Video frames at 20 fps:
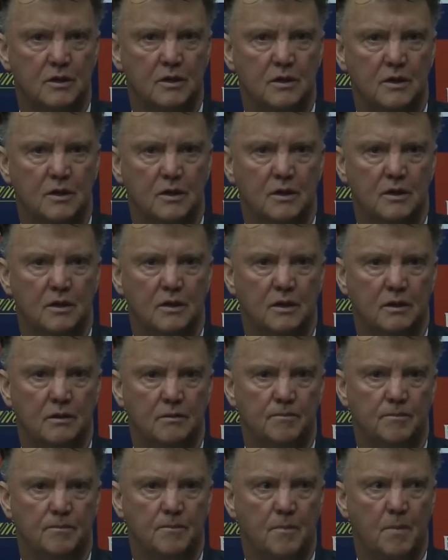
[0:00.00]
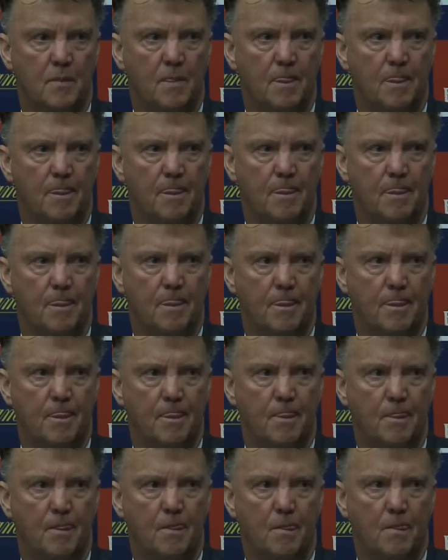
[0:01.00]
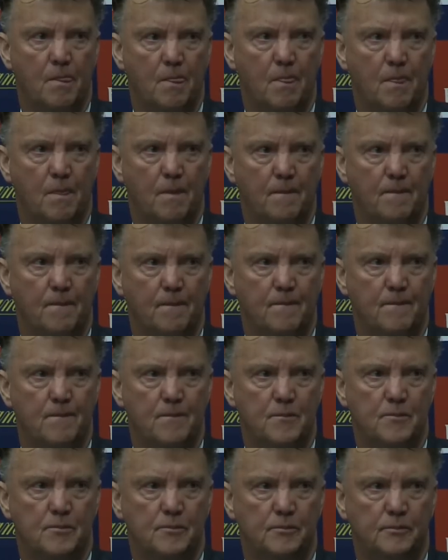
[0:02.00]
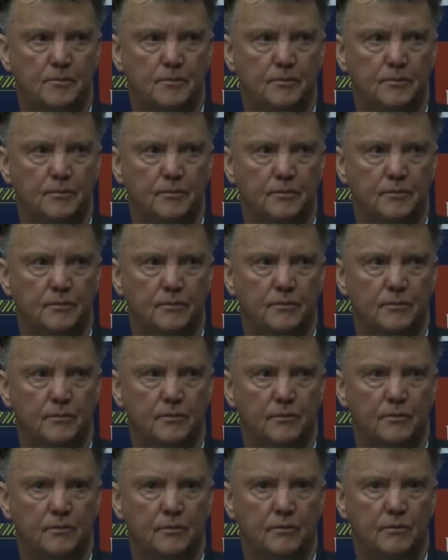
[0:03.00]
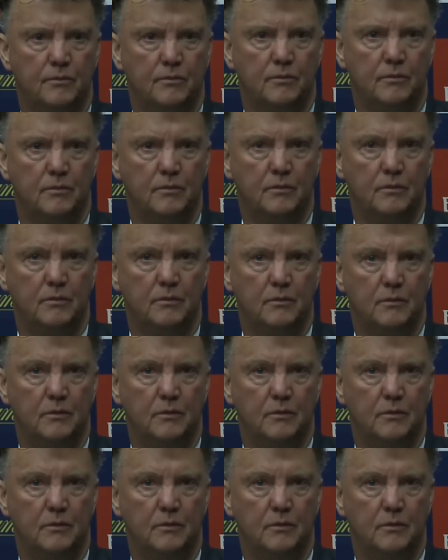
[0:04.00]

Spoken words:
So if you don't have the same injuries next season, what do you think you could achieve next season?